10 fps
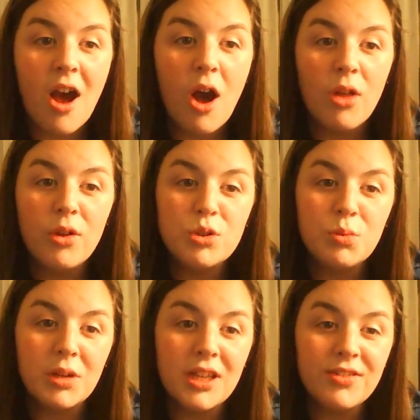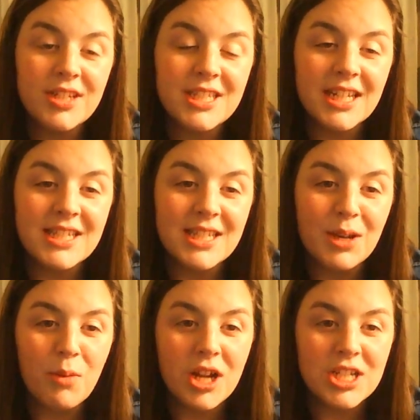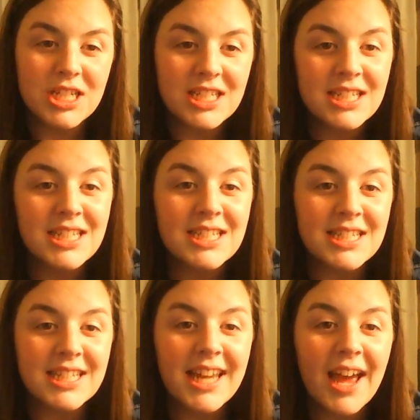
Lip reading: Although 23 states in Washington, D.C.